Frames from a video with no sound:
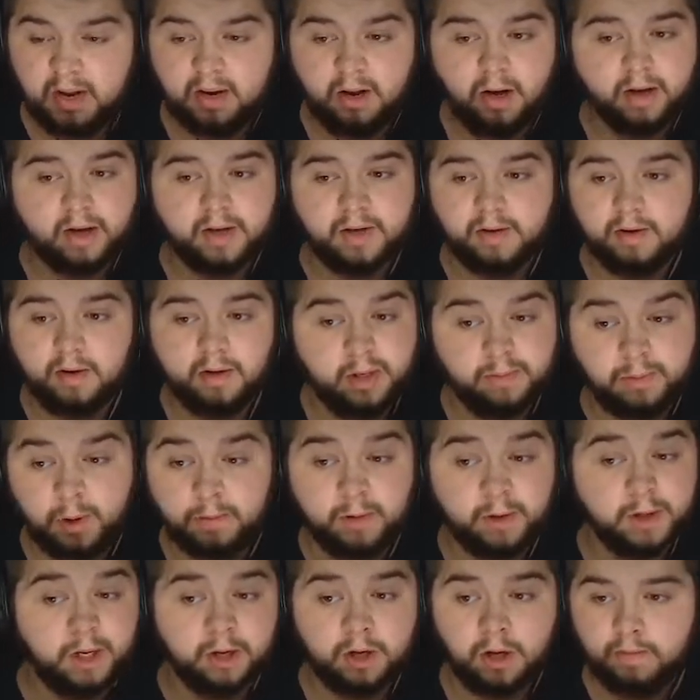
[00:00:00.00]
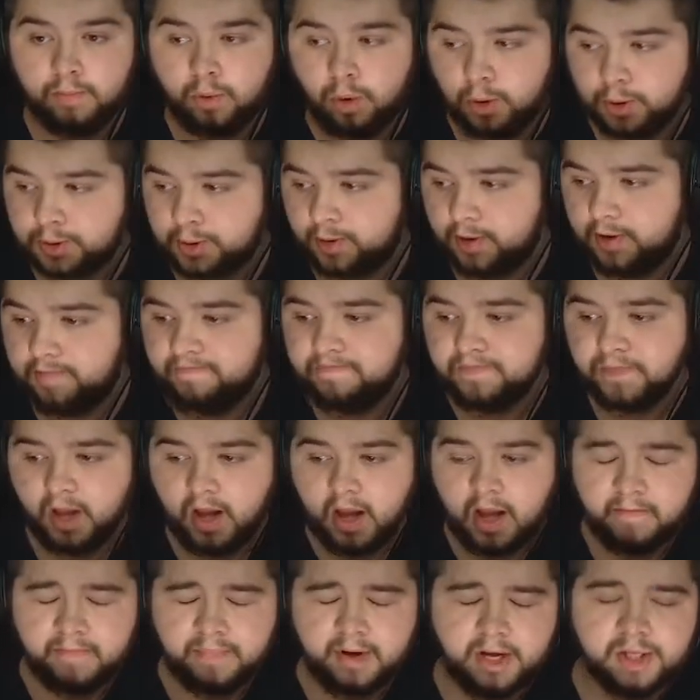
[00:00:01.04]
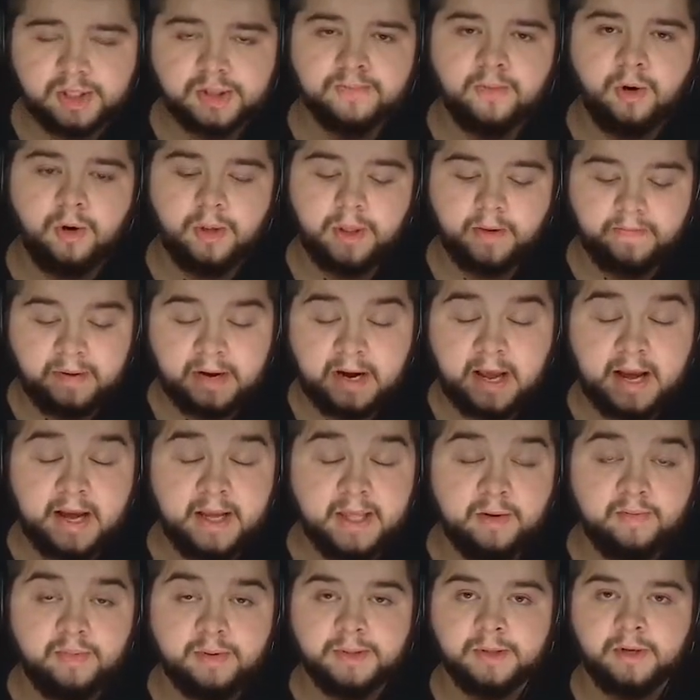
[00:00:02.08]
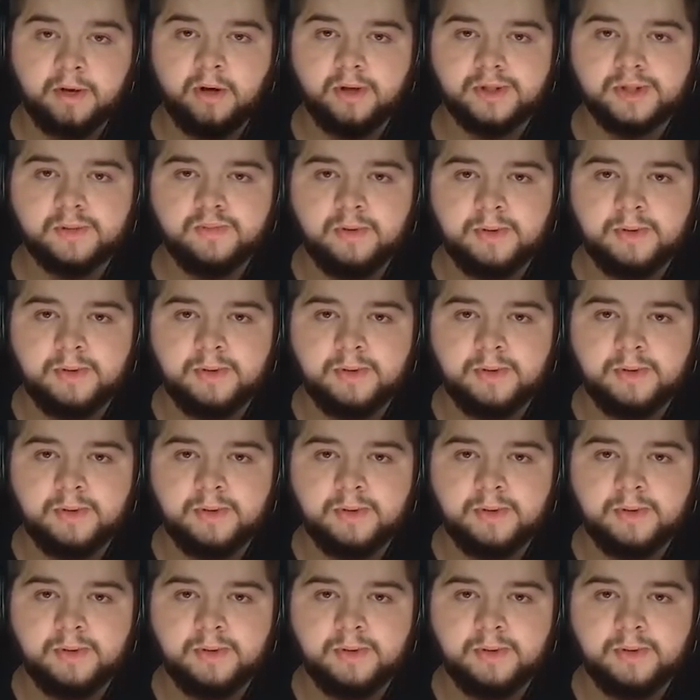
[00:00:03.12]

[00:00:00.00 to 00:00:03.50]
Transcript: Like, you probably could have got more for him, but it's more the player that we've lost.